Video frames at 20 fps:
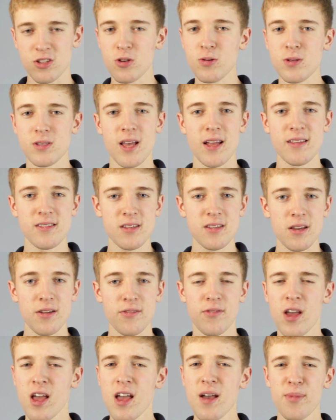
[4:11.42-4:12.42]
too
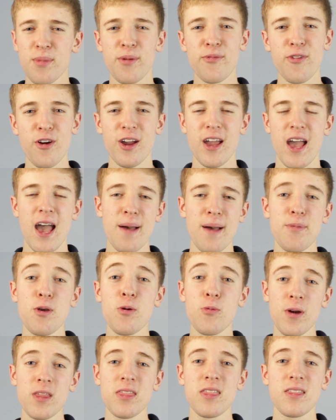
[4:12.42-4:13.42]
sensitive, but I'm very happy
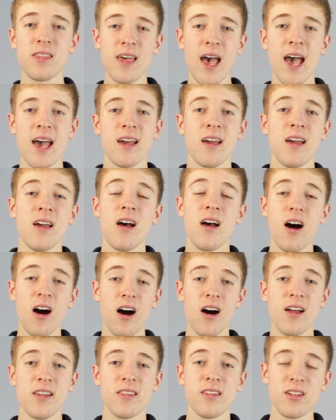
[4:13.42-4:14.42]
with that
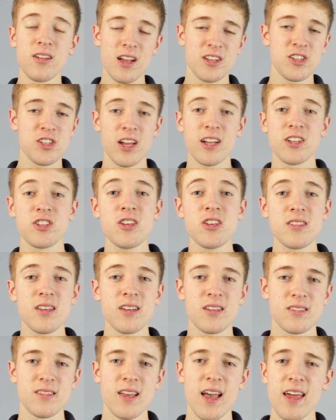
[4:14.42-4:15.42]
on the Logitech
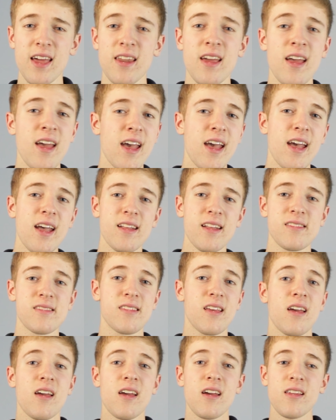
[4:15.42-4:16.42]
G610.
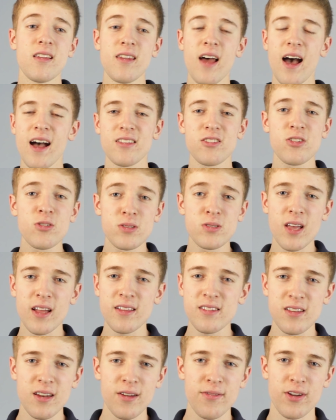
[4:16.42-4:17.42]
It's not too
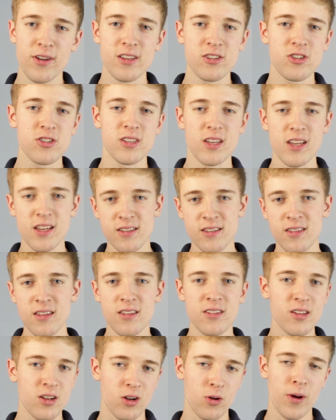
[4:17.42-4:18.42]
sensitive, and it's just
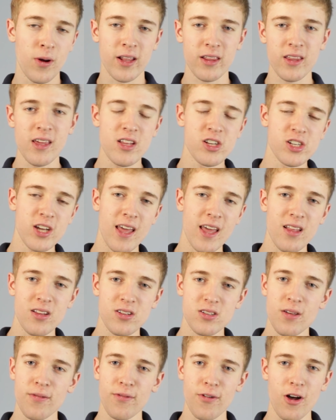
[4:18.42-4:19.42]
easy to quickly
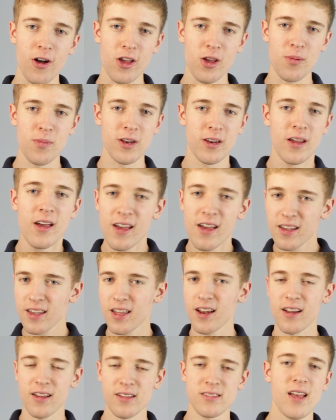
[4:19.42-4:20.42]
change the volume and
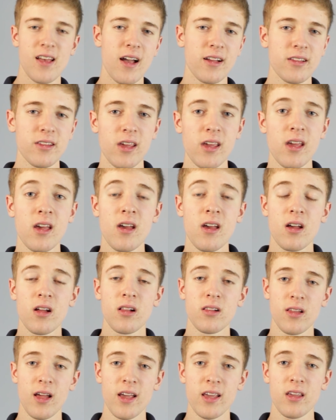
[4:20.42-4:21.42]
get it exactly
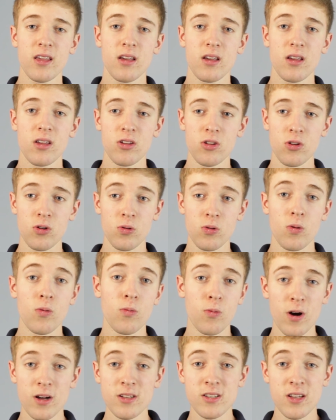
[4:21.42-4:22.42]
like you
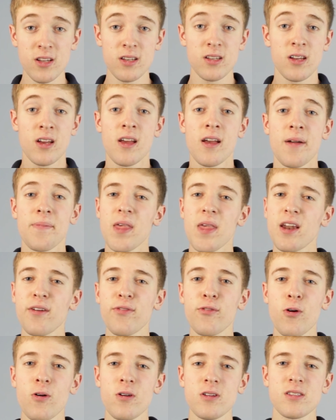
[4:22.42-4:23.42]
want it. And
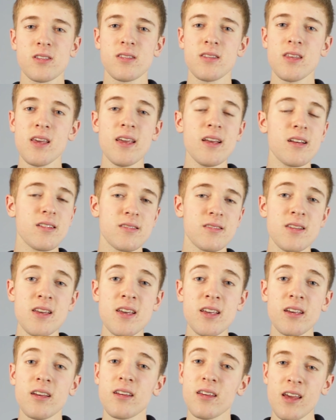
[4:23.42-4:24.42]
of course, the
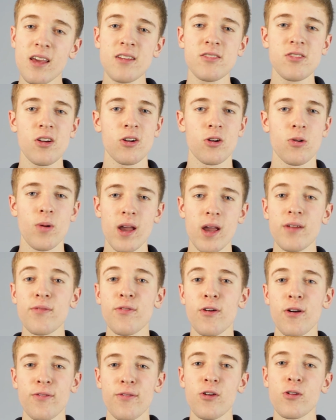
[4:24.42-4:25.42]
seek keys are great
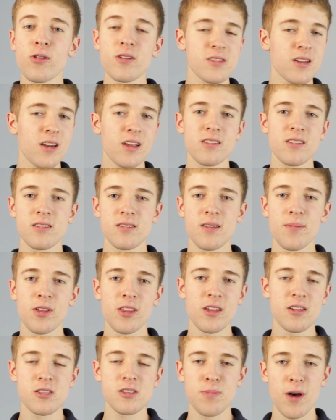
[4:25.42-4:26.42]
for if you're listening to
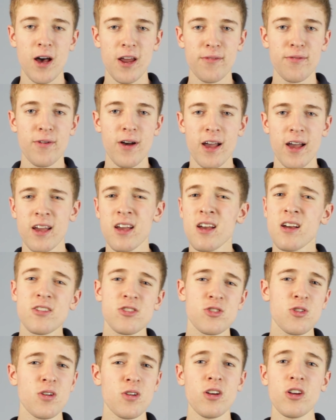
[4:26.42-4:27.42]
something like Spotify,
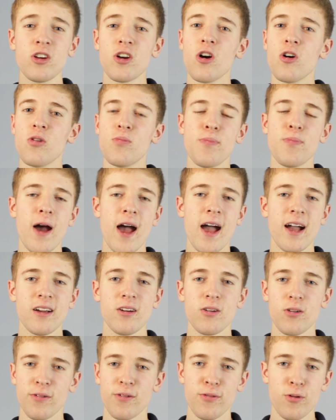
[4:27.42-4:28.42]
so you can go
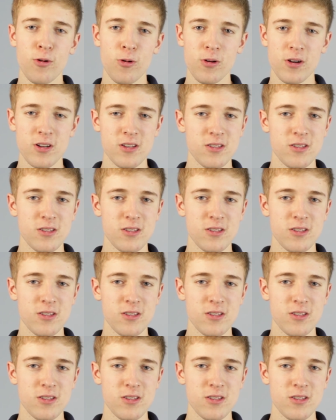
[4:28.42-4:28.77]
back or forward